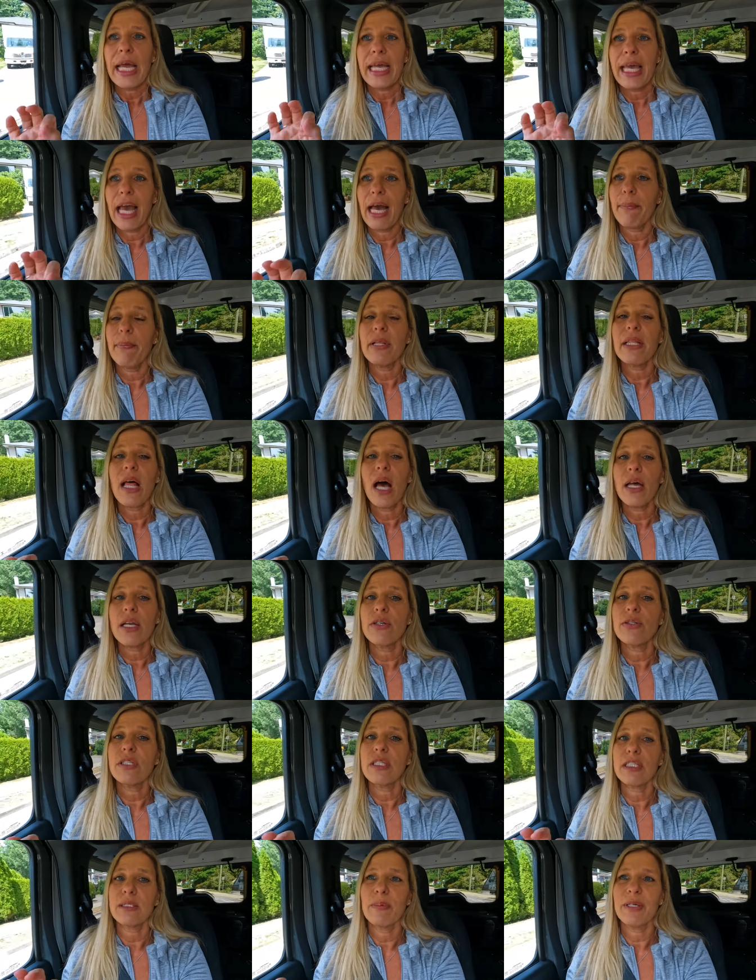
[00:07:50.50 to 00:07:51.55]

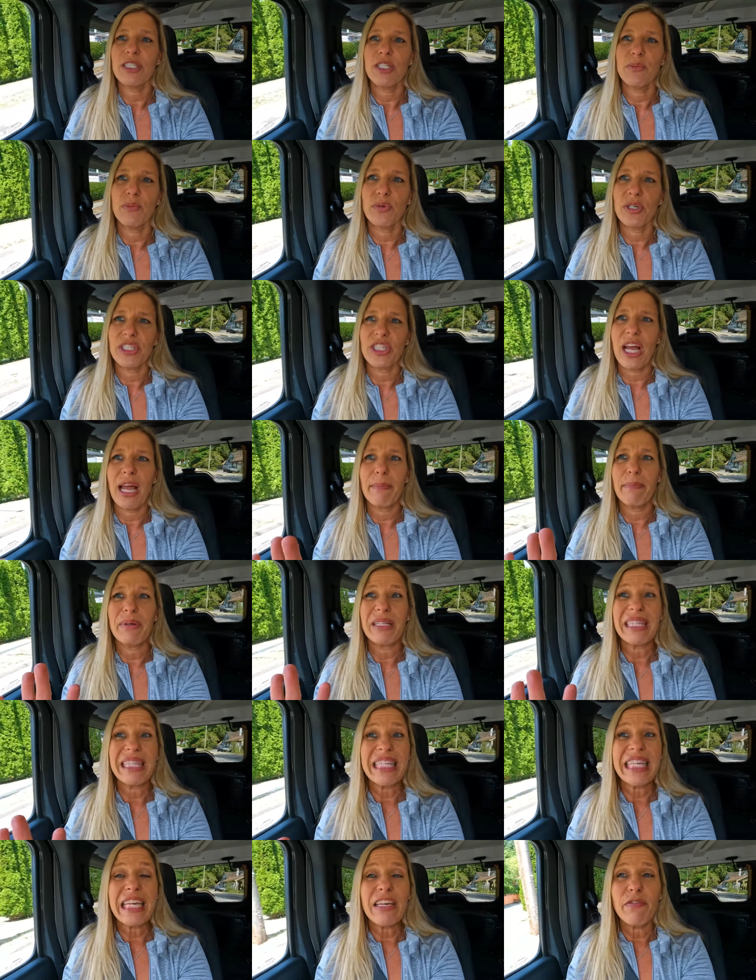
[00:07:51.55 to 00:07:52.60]
Capilano Suspension Bridge, I
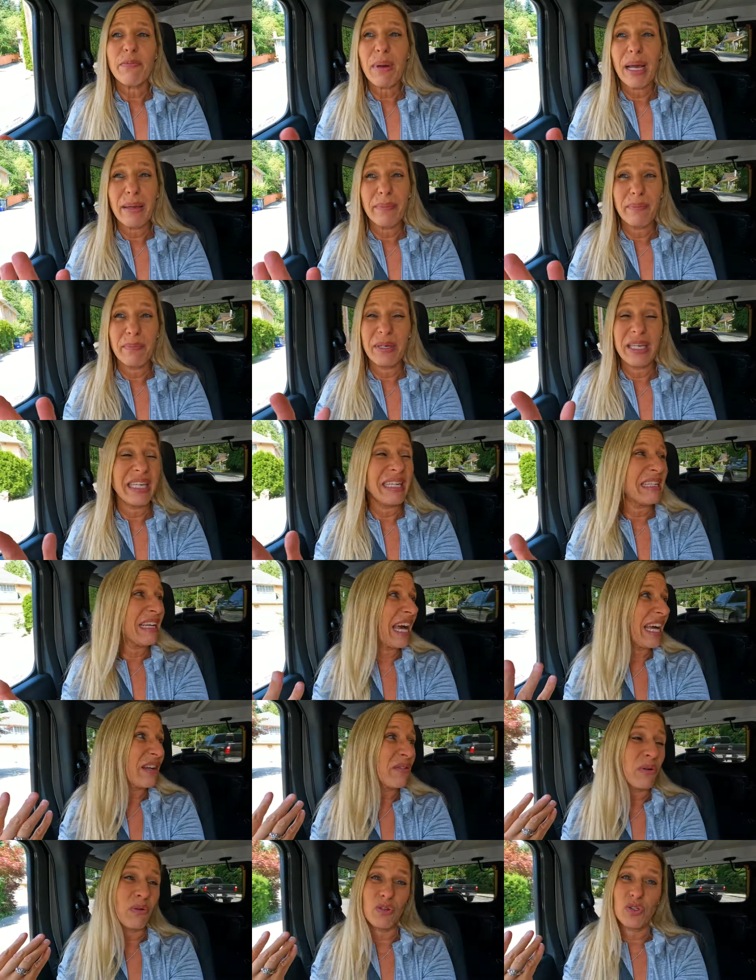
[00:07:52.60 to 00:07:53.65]
believe, might be
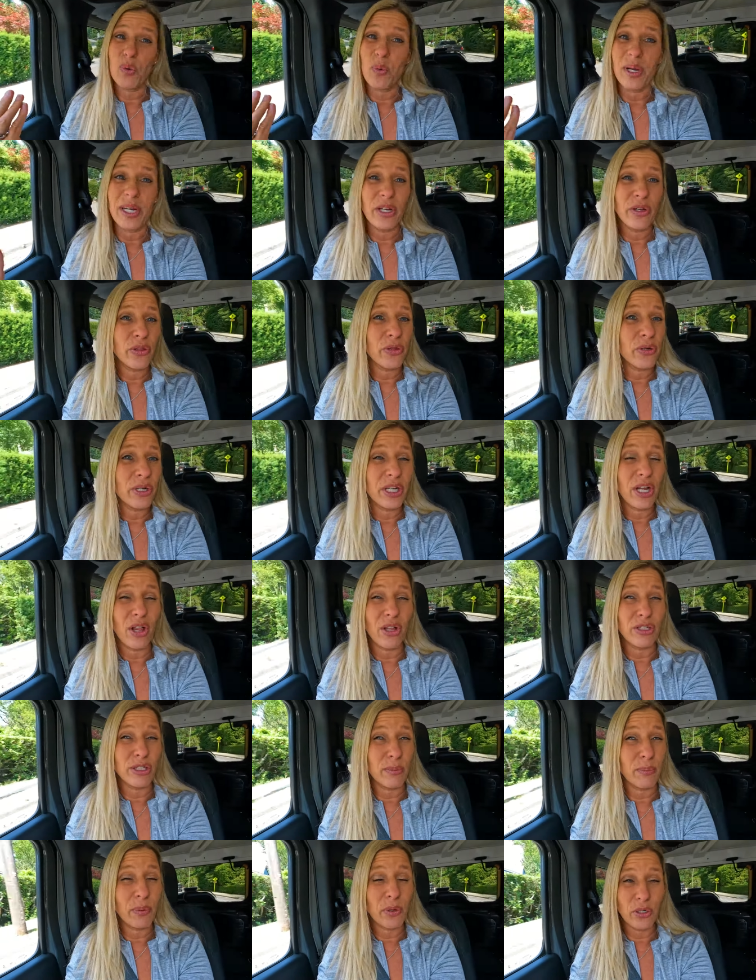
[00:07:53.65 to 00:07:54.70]
I don't know, twenty or thirty
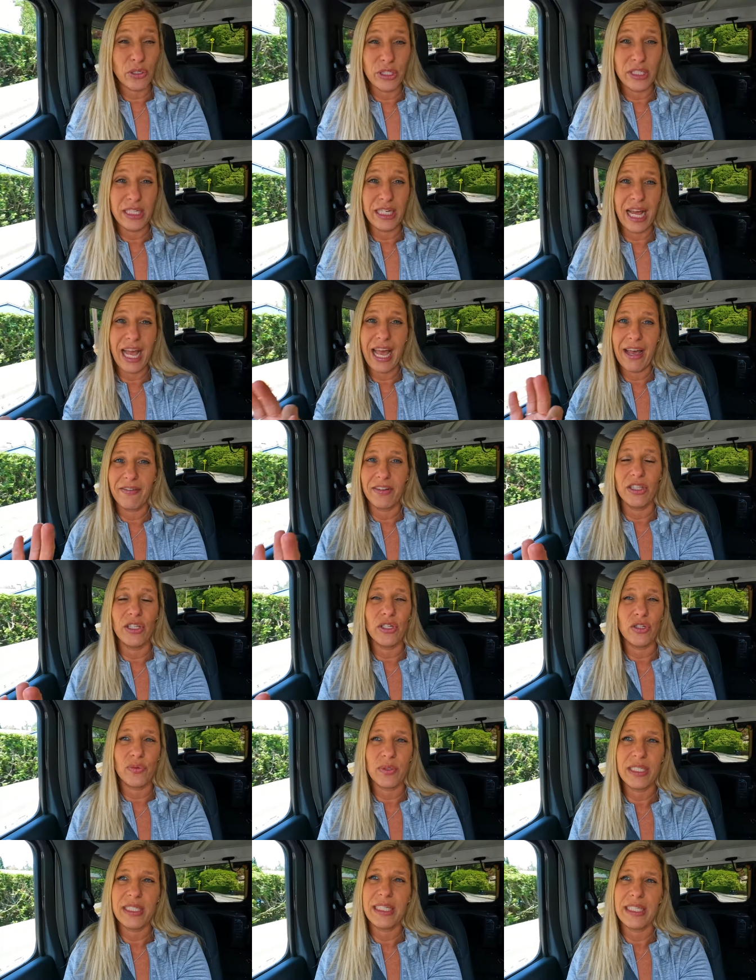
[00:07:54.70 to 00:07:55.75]
dollars a person. I haven't
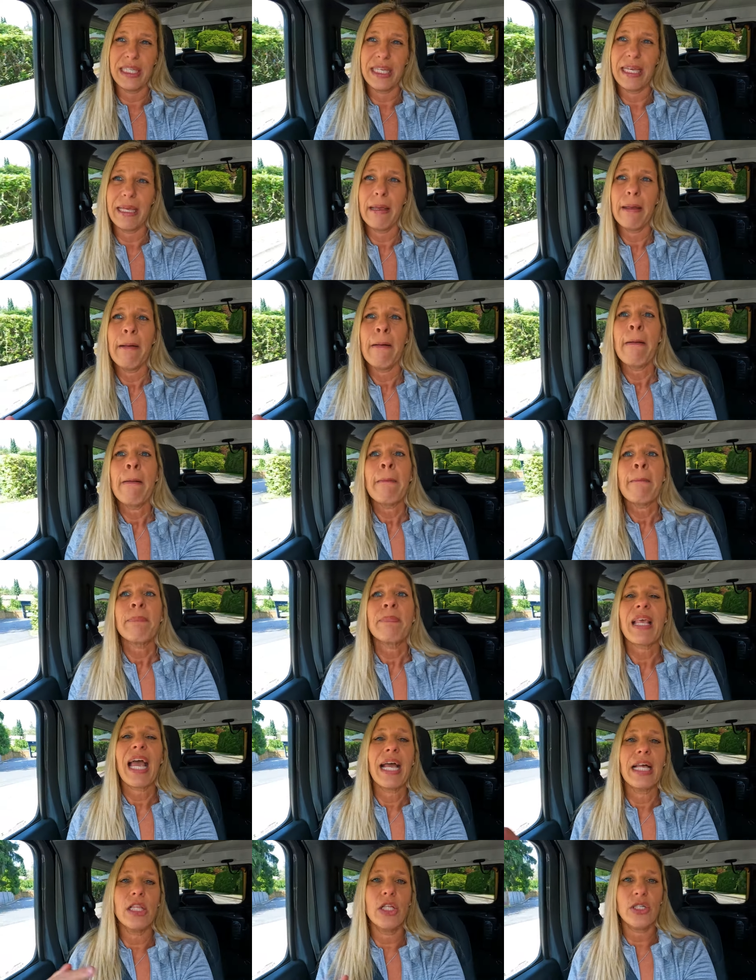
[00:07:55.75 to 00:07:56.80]
looked recently.
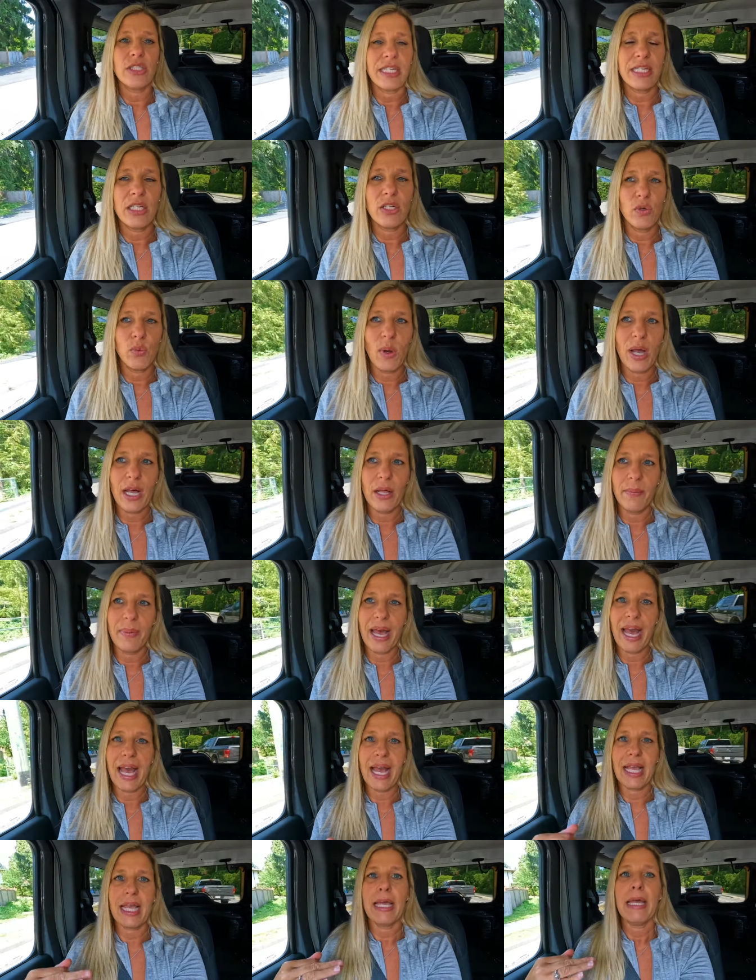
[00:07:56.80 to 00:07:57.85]
I looked at it a while
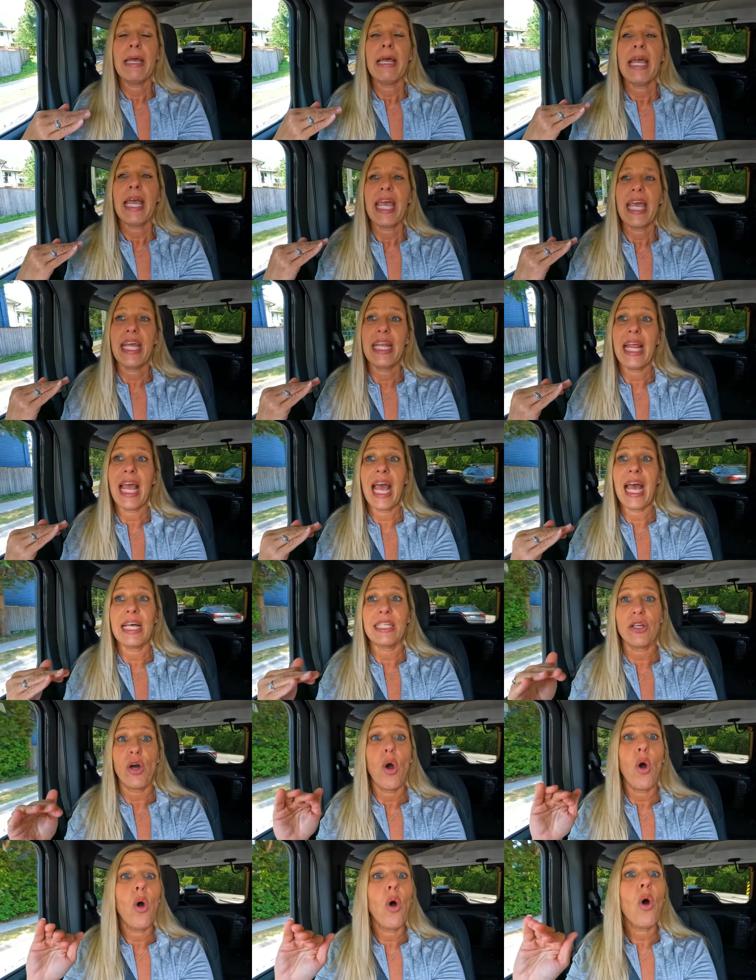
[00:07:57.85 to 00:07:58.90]
back it has
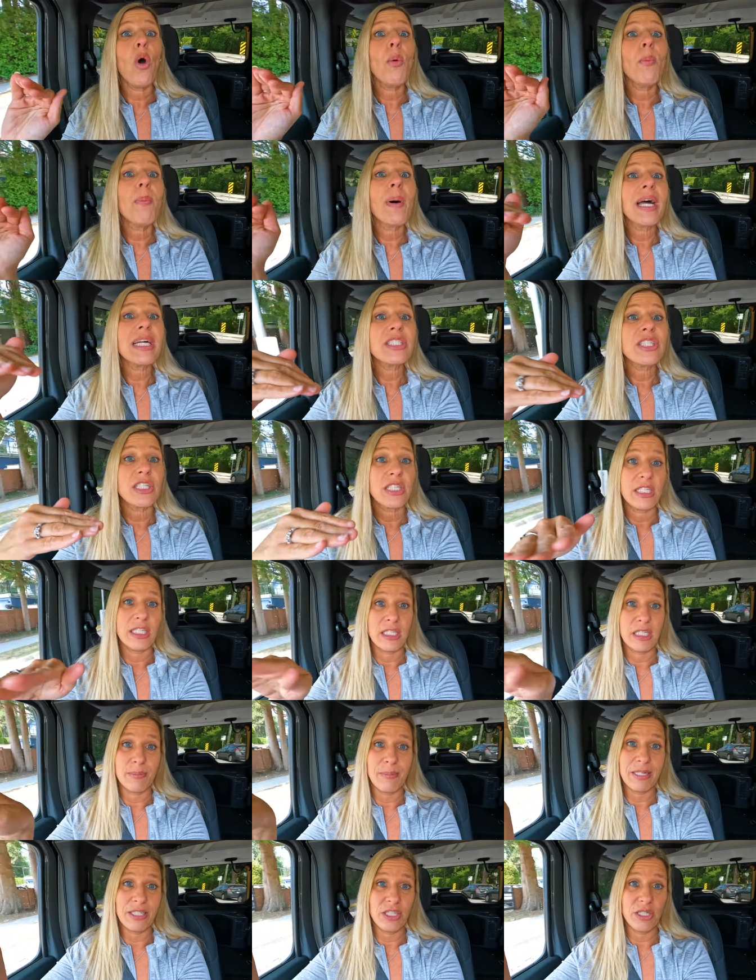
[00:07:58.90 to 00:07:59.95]
a whole bunch of
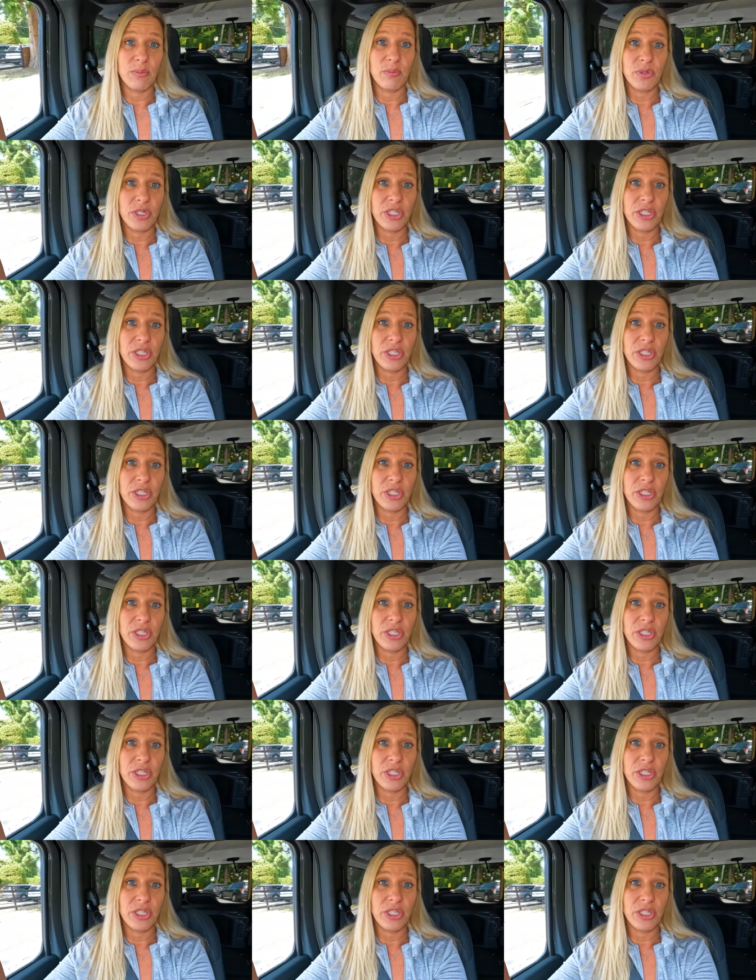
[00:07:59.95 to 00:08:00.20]
suspension